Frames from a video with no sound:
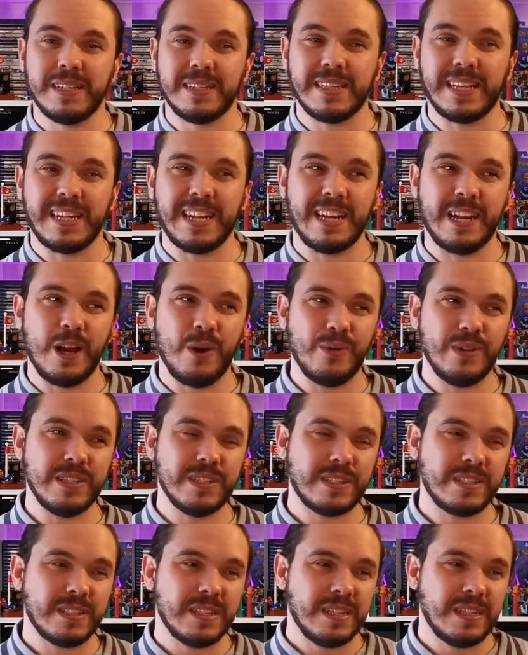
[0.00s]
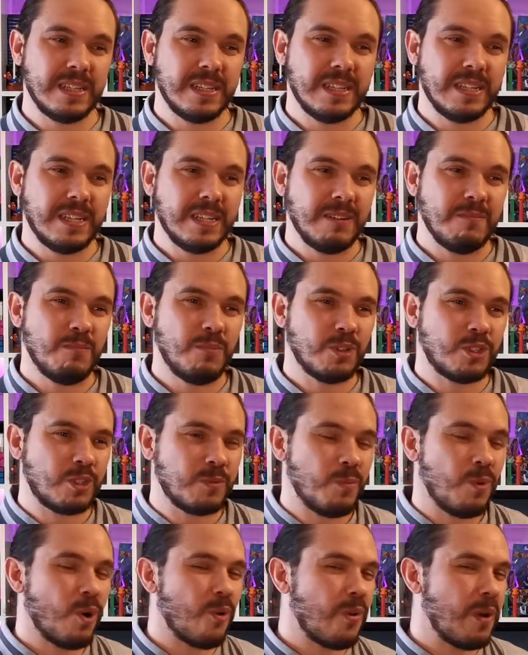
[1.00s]
that I know is
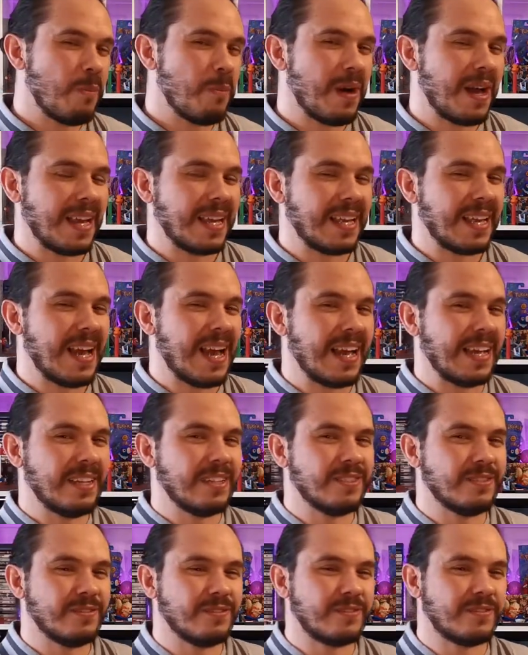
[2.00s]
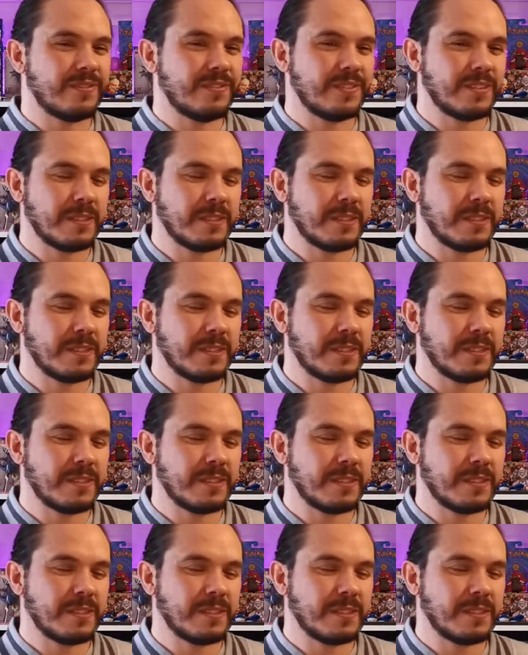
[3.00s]
much more in my kind of